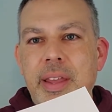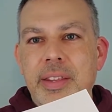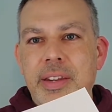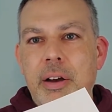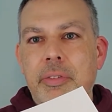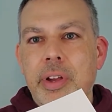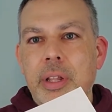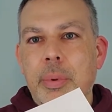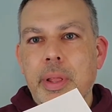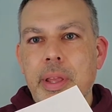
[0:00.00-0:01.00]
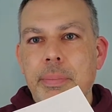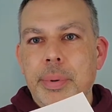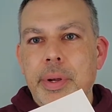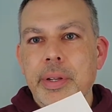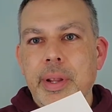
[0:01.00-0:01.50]
is now available in
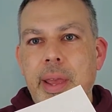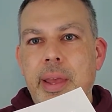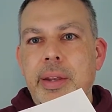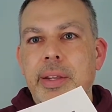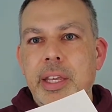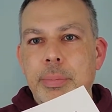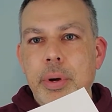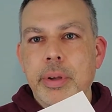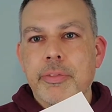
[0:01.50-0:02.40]
print and ebook